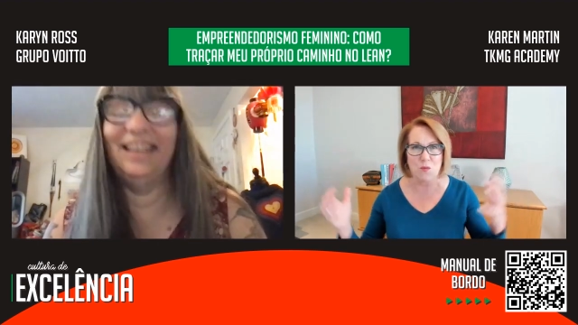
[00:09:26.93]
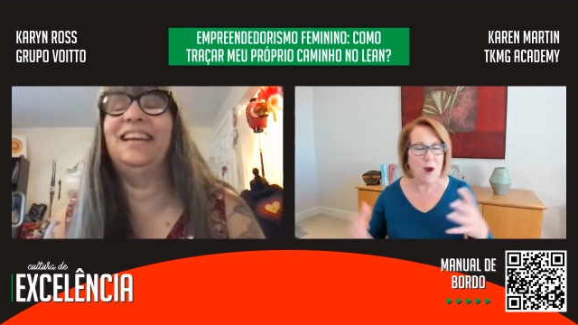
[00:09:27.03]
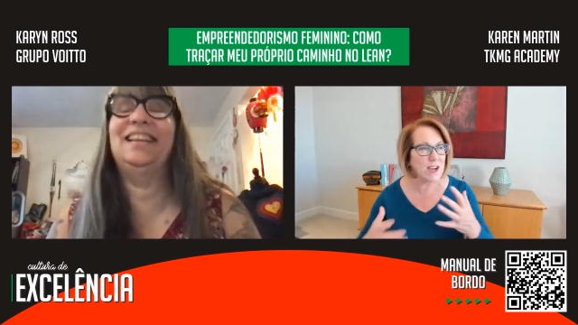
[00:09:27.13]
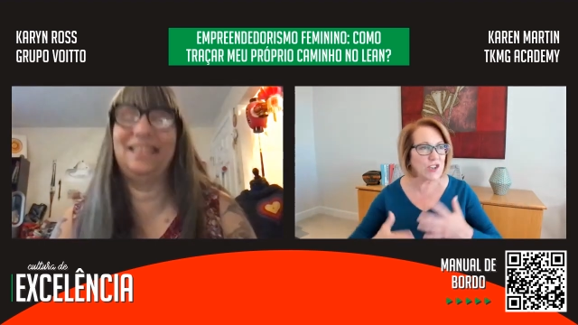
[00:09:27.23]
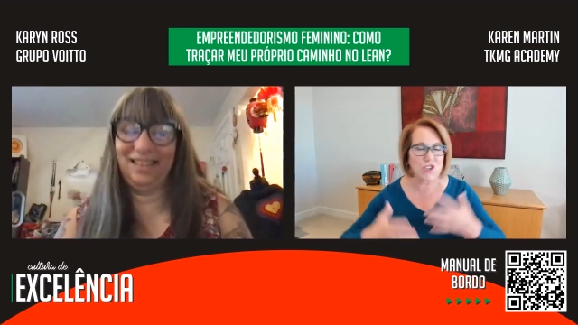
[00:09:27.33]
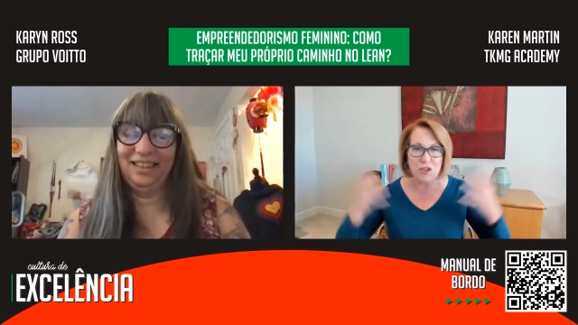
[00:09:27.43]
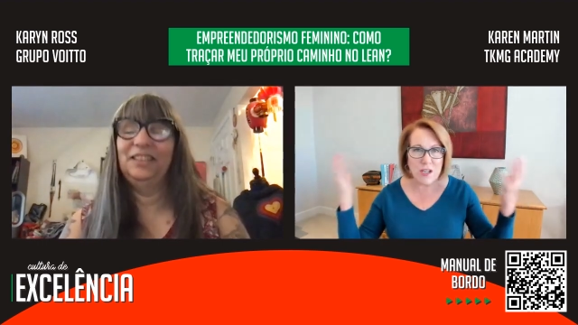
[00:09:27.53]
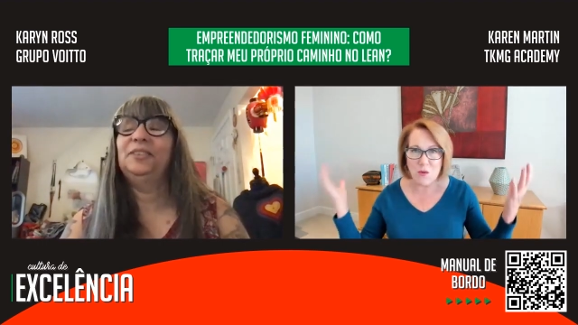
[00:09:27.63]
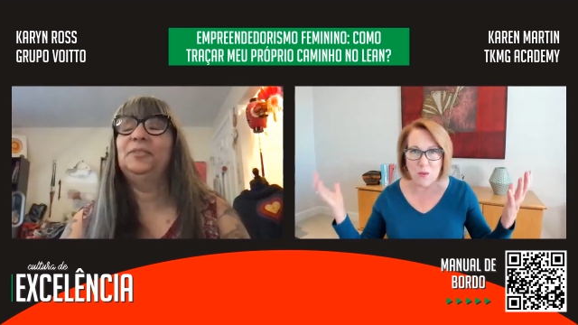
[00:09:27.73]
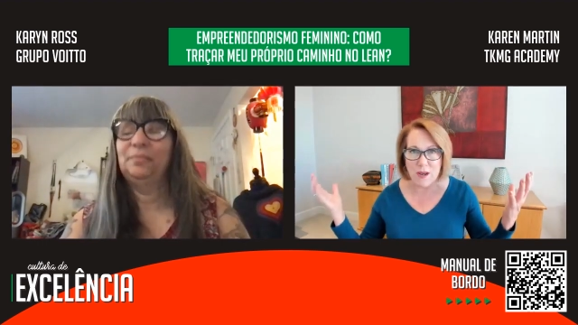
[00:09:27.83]
Speaker 1: And why
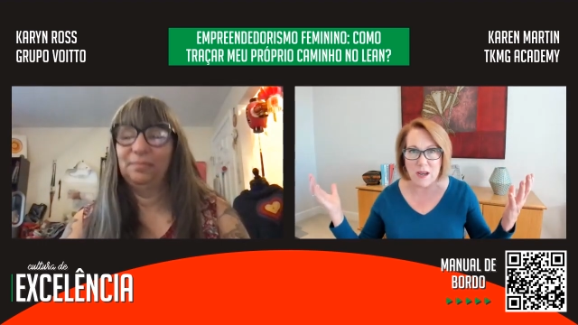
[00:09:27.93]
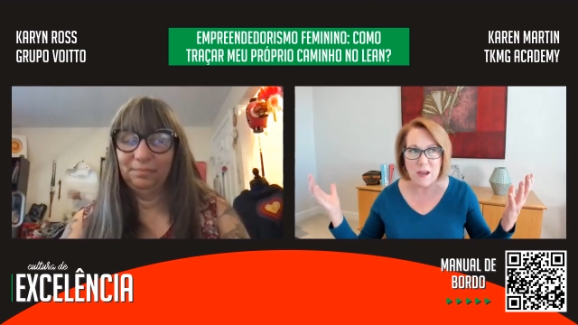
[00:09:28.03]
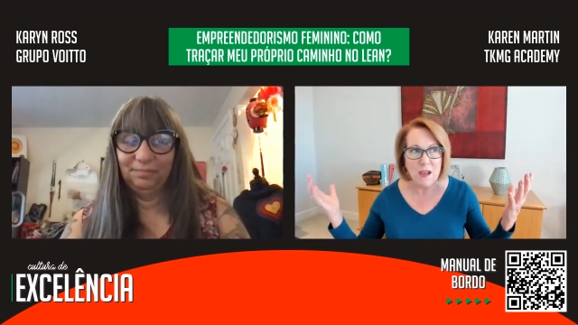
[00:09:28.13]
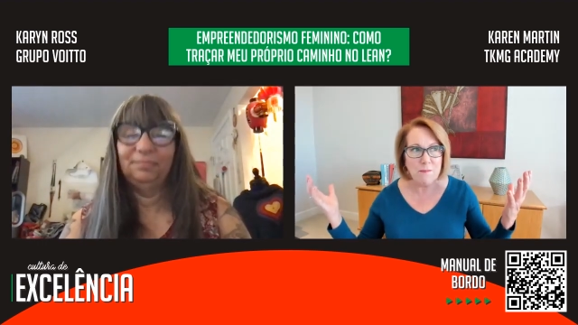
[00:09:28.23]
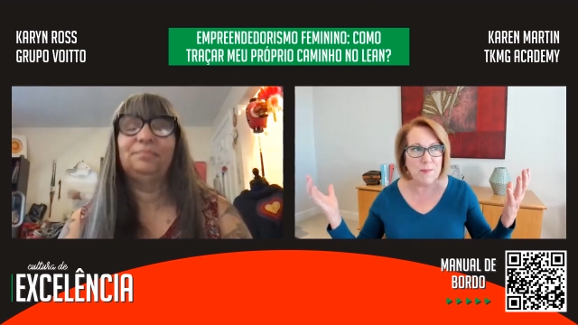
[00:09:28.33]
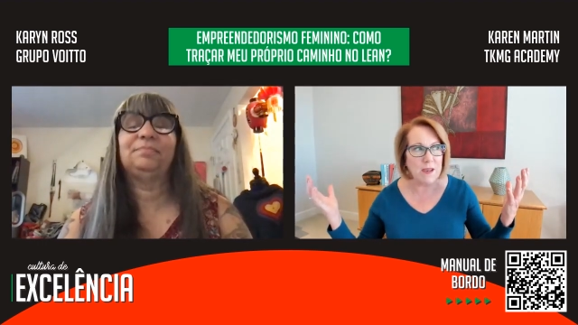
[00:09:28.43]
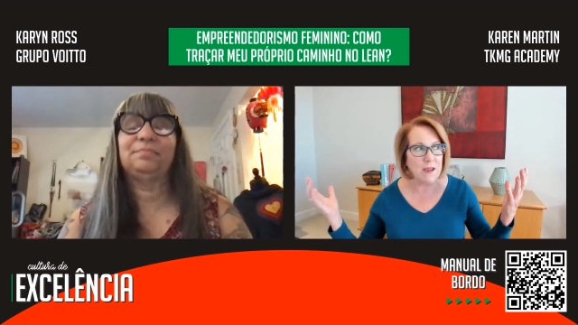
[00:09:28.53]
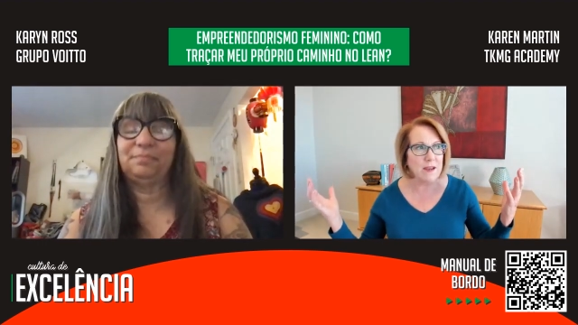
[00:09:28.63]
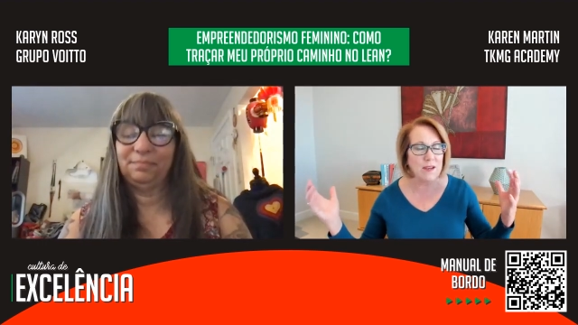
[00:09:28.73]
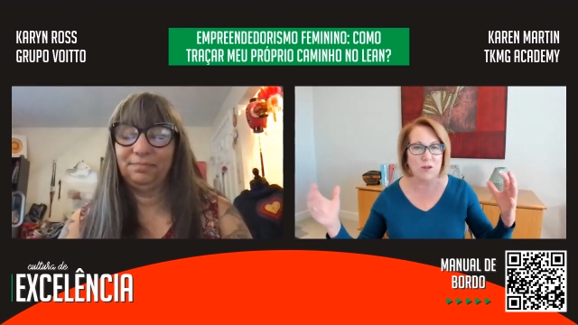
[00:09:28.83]
shouldn't we
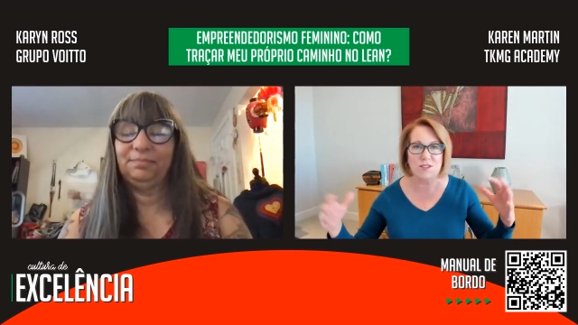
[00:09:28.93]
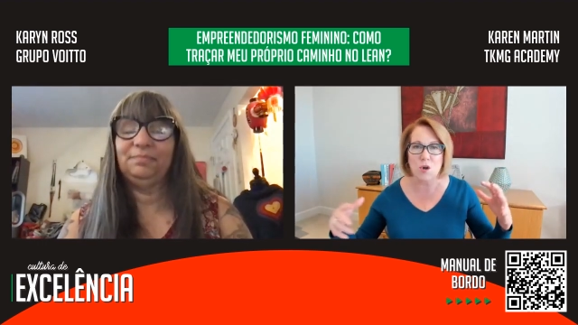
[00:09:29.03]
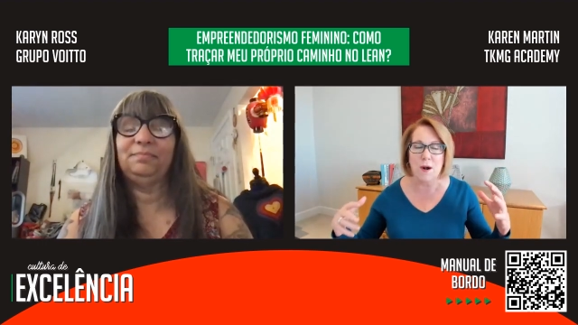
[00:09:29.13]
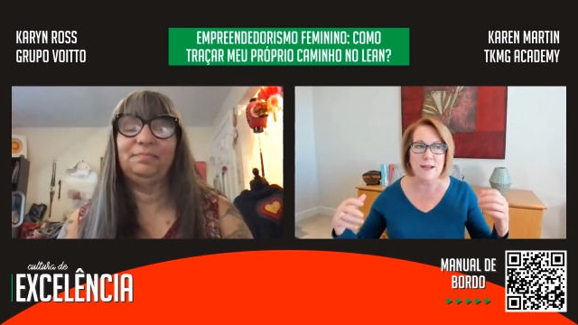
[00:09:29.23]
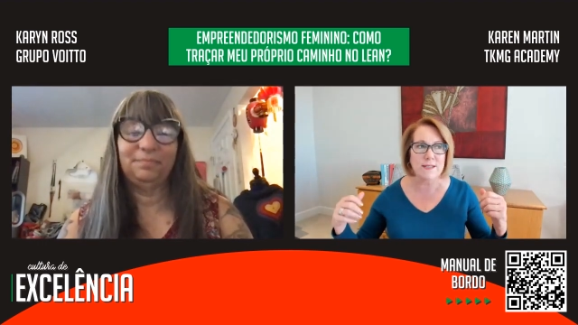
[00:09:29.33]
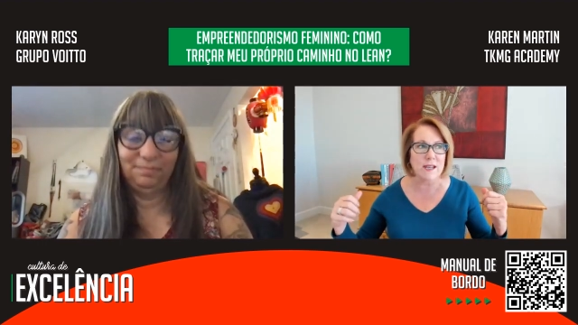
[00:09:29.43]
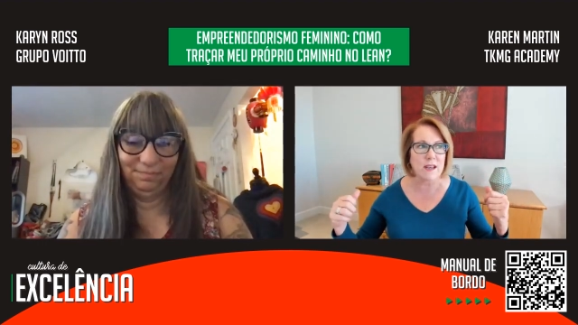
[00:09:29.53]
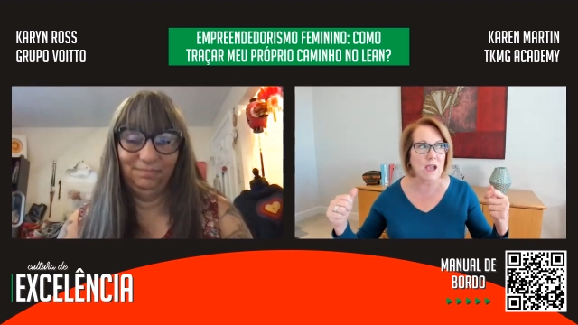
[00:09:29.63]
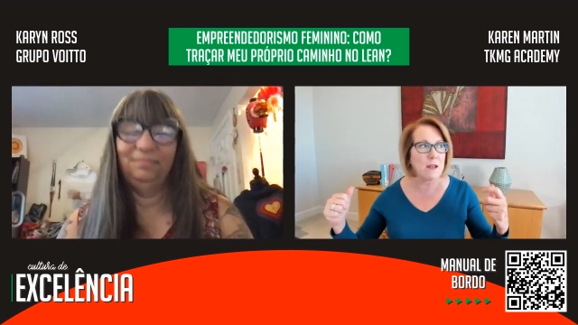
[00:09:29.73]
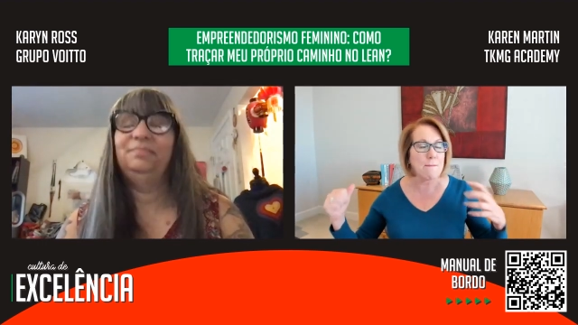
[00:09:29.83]
be, you know, starting to
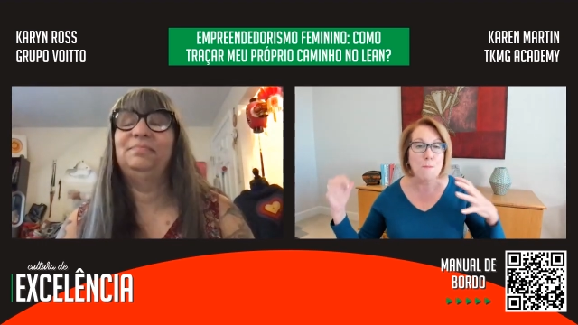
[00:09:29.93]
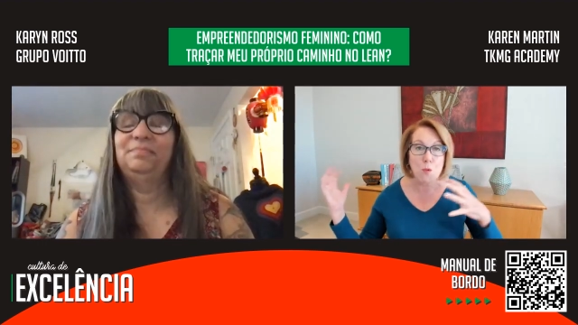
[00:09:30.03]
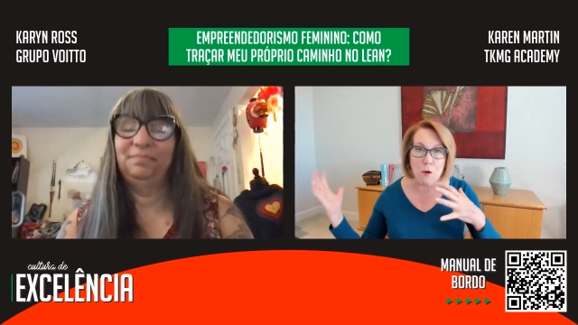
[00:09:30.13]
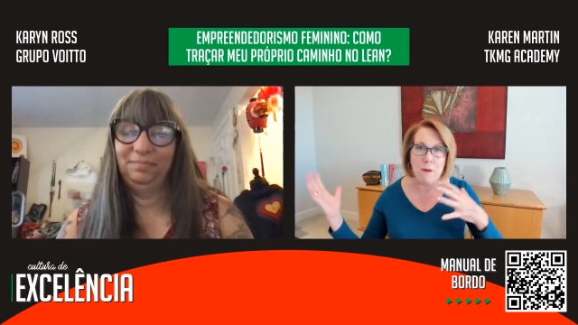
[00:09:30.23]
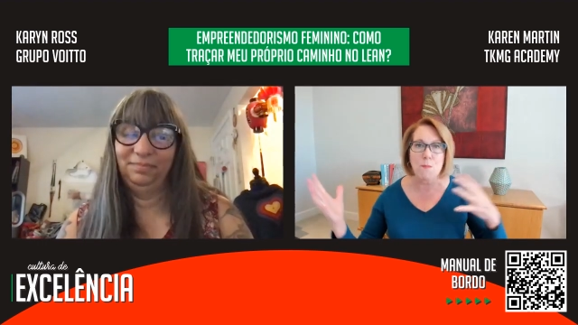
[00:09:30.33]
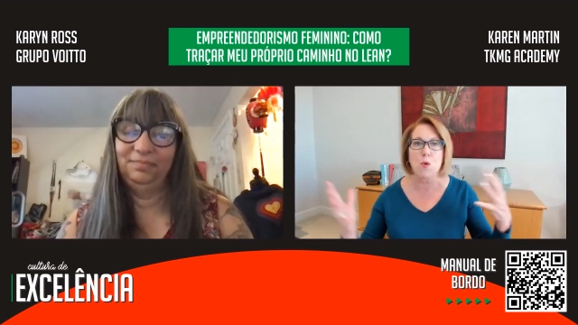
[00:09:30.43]
get more and